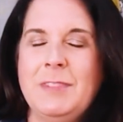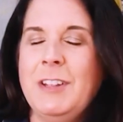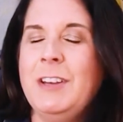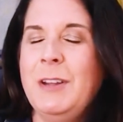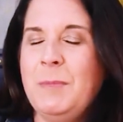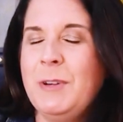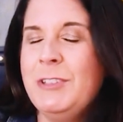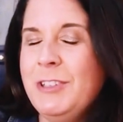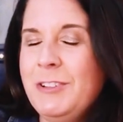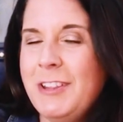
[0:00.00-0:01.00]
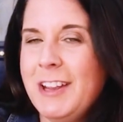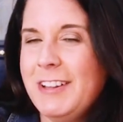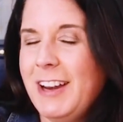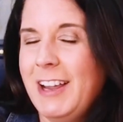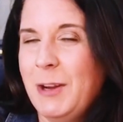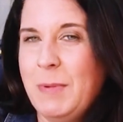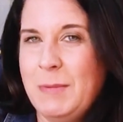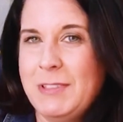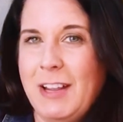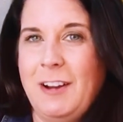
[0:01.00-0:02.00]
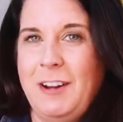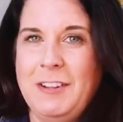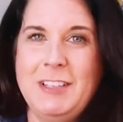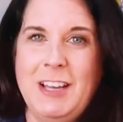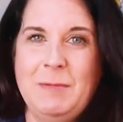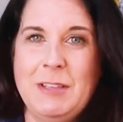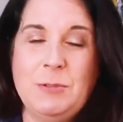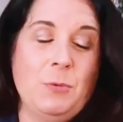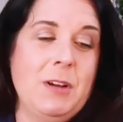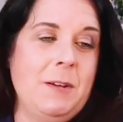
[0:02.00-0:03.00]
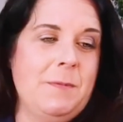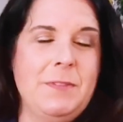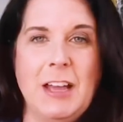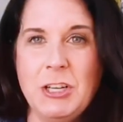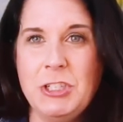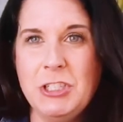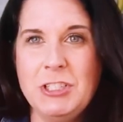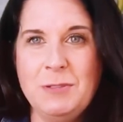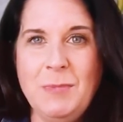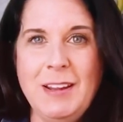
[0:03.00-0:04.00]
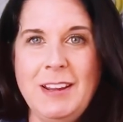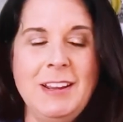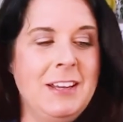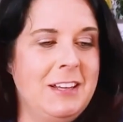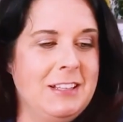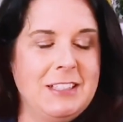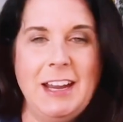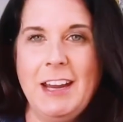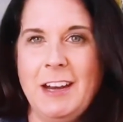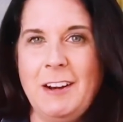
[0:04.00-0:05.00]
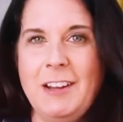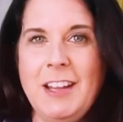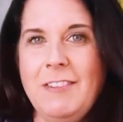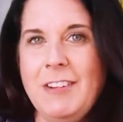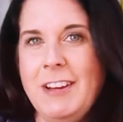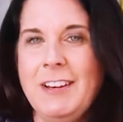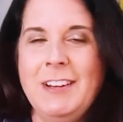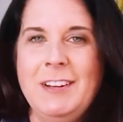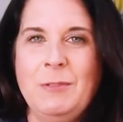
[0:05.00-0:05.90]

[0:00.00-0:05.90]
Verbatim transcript: The number two thing that I hear people say all the time is, well, that's just me. Take it or leave it.